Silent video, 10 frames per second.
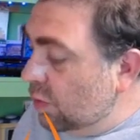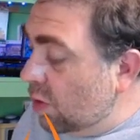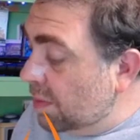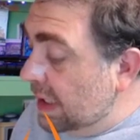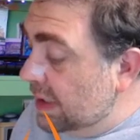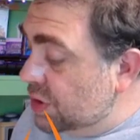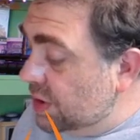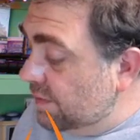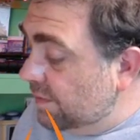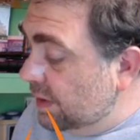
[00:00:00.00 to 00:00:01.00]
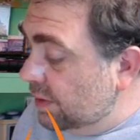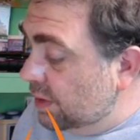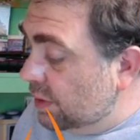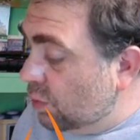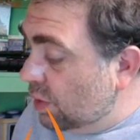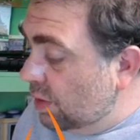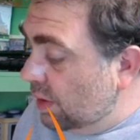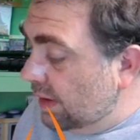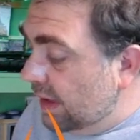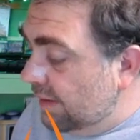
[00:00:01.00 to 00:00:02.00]
Engine Field Grill
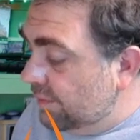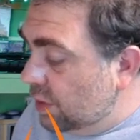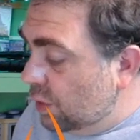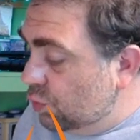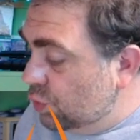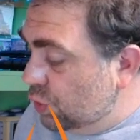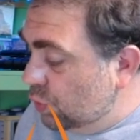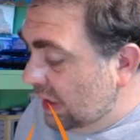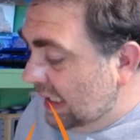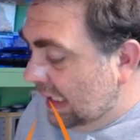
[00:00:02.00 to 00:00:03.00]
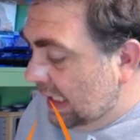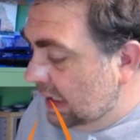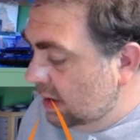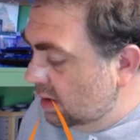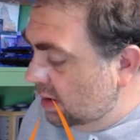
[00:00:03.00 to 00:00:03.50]
Left O2E